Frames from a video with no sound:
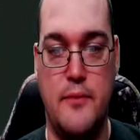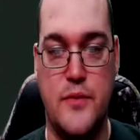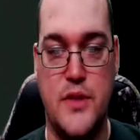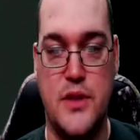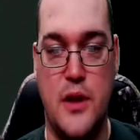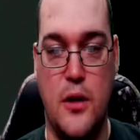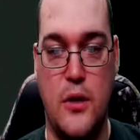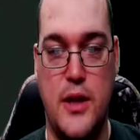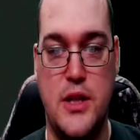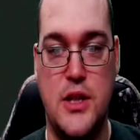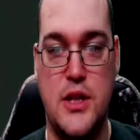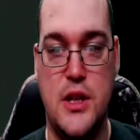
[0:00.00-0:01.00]
So
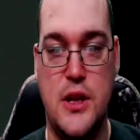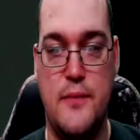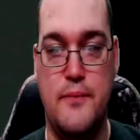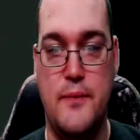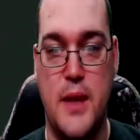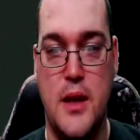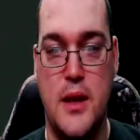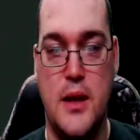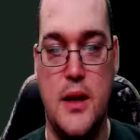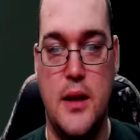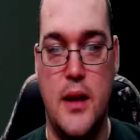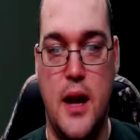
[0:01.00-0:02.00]
it's just
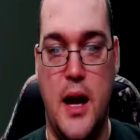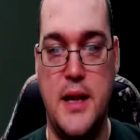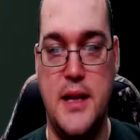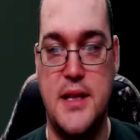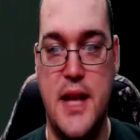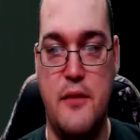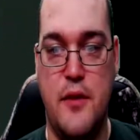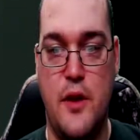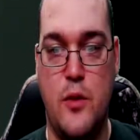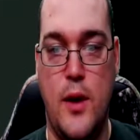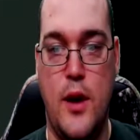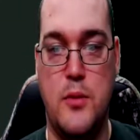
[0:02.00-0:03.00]
I didn't say it very
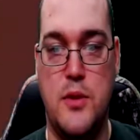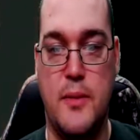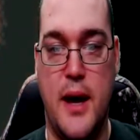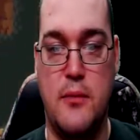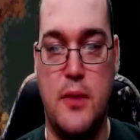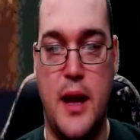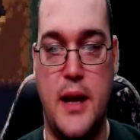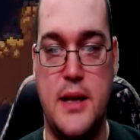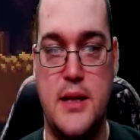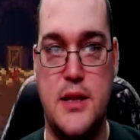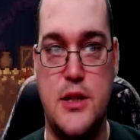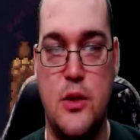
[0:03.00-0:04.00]
well, but the bottom line
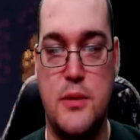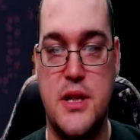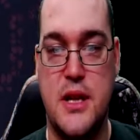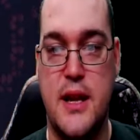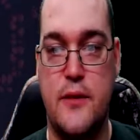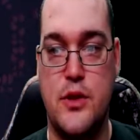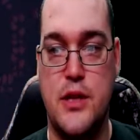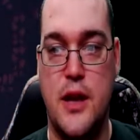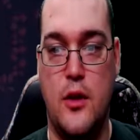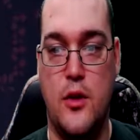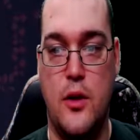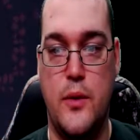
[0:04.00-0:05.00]
is you almost can never
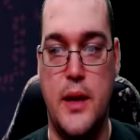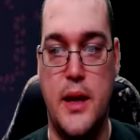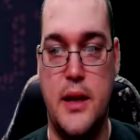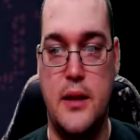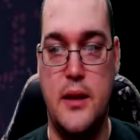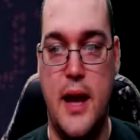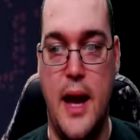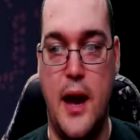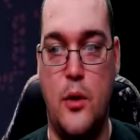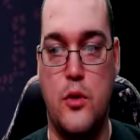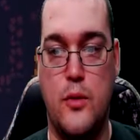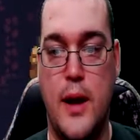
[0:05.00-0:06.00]
tell going in how
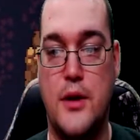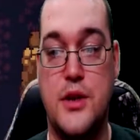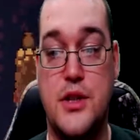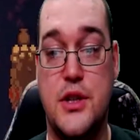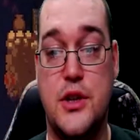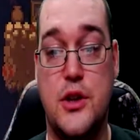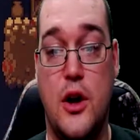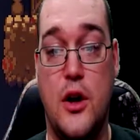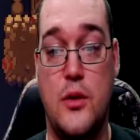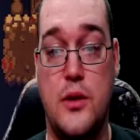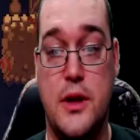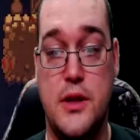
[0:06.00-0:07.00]
a round is going to go
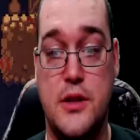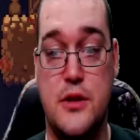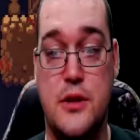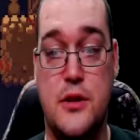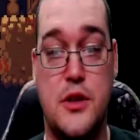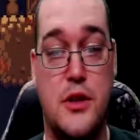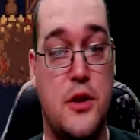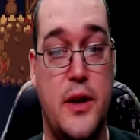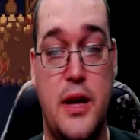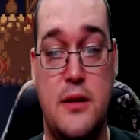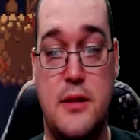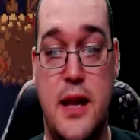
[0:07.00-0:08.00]
until you're in
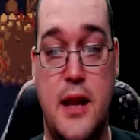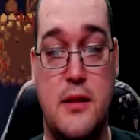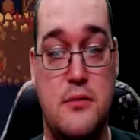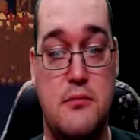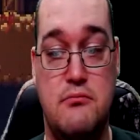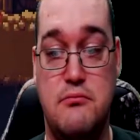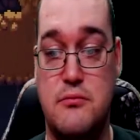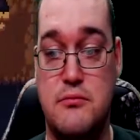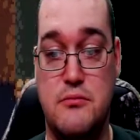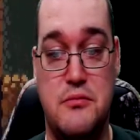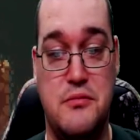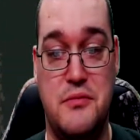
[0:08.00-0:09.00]
it, and
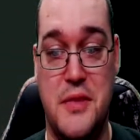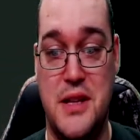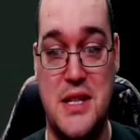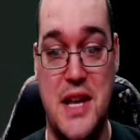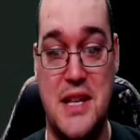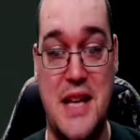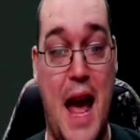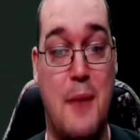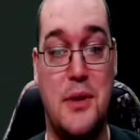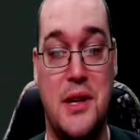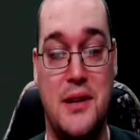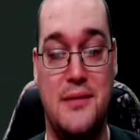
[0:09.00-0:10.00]
it's
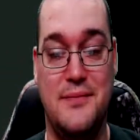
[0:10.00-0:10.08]
happening.